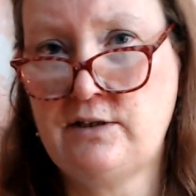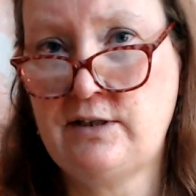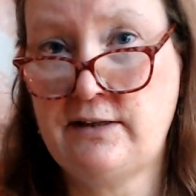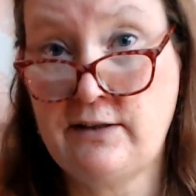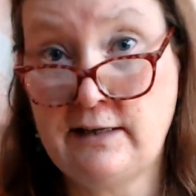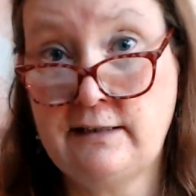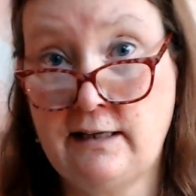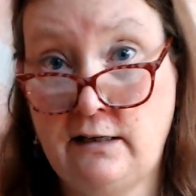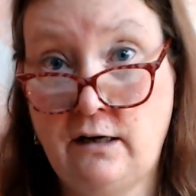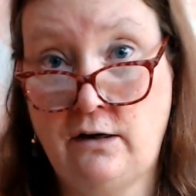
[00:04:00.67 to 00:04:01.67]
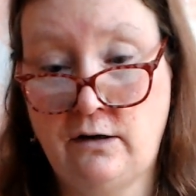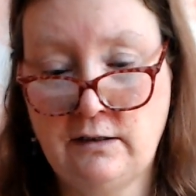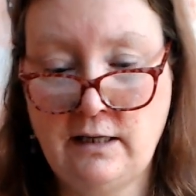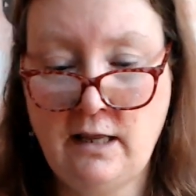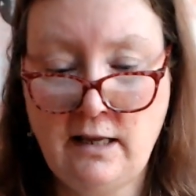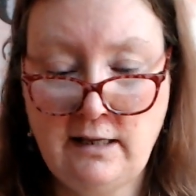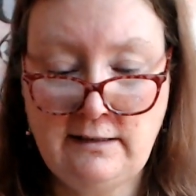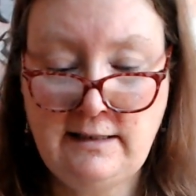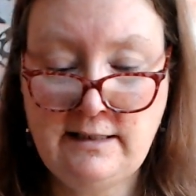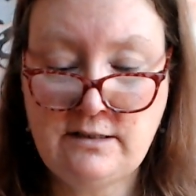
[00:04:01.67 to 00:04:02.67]
think they are
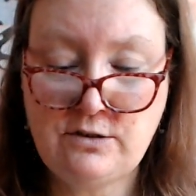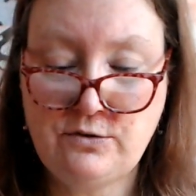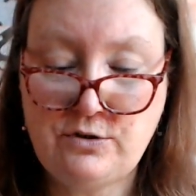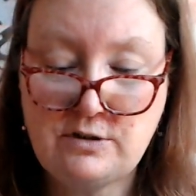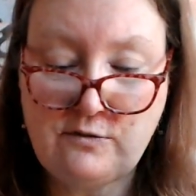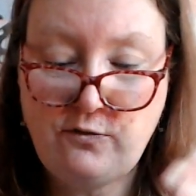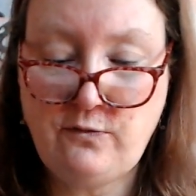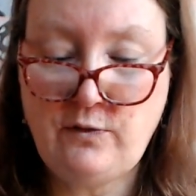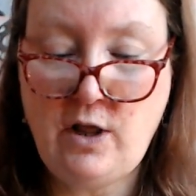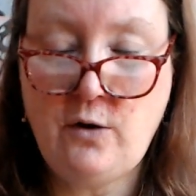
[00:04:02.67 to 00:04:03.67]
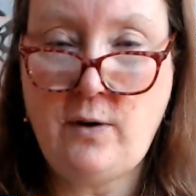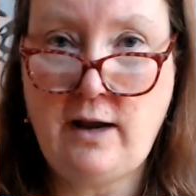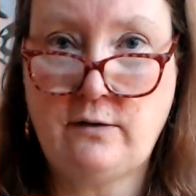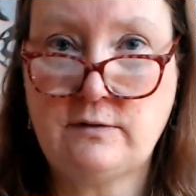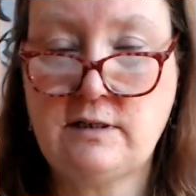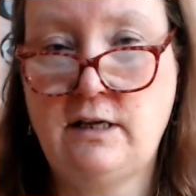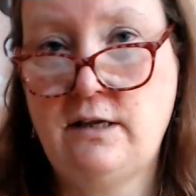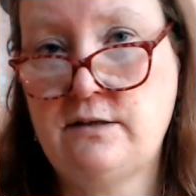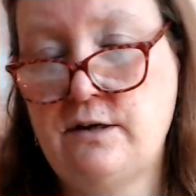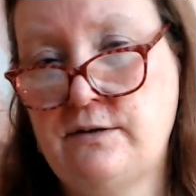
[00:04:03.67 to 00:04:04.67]
needs to just flow out.
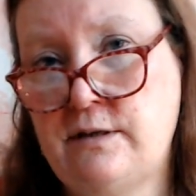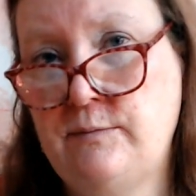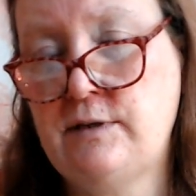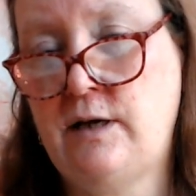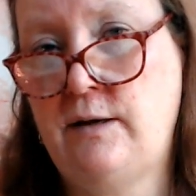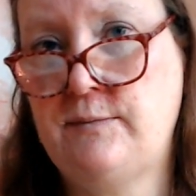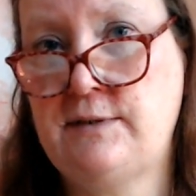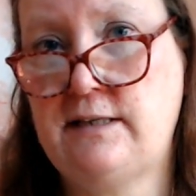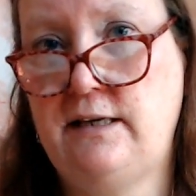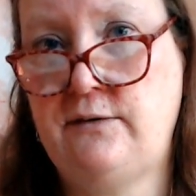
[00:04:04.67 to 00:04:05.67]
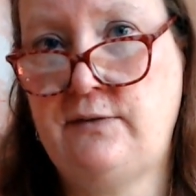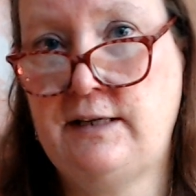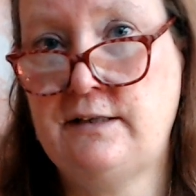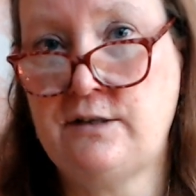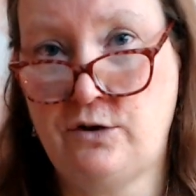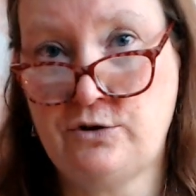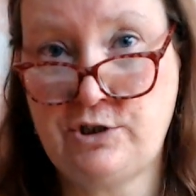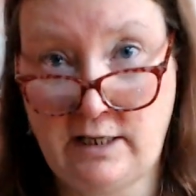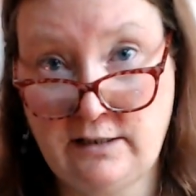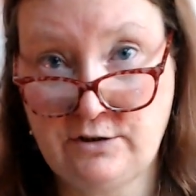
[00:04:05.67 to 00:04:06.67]
So sometimes if things are
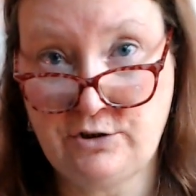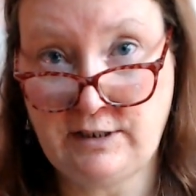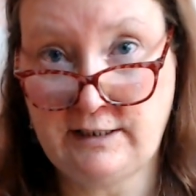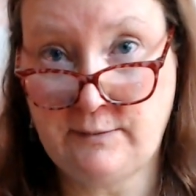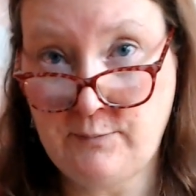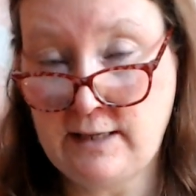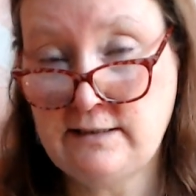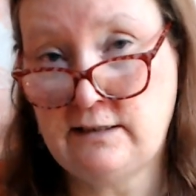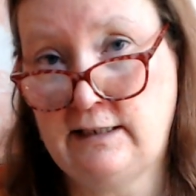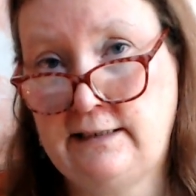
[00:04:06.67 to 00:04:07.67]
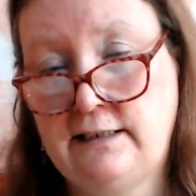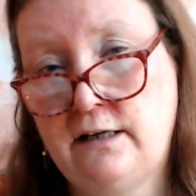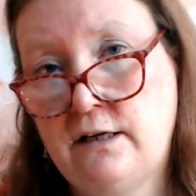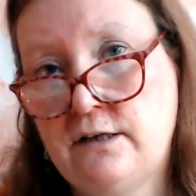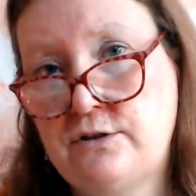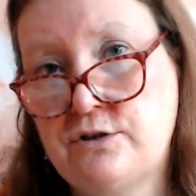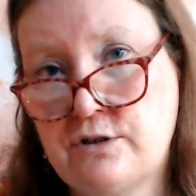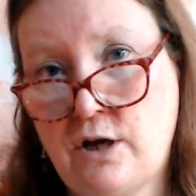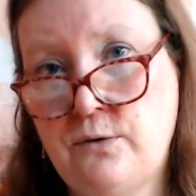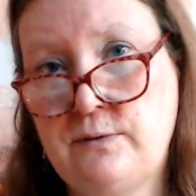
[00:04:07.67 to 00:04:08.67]
challenging mentally, just go
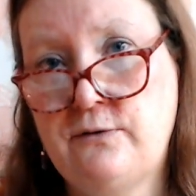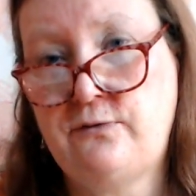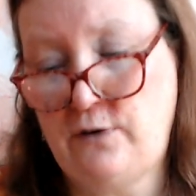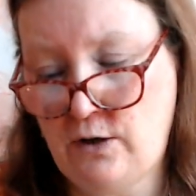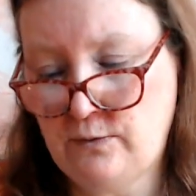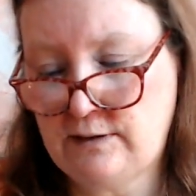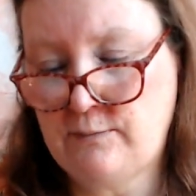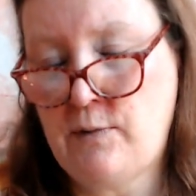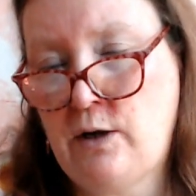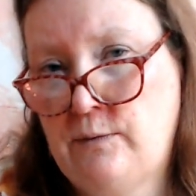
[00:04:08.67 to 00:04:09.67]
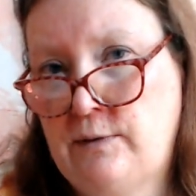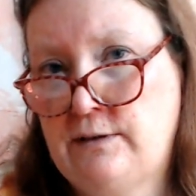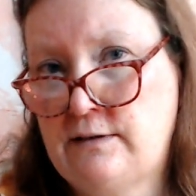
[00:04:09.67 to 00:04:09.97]
with the flow at the moment.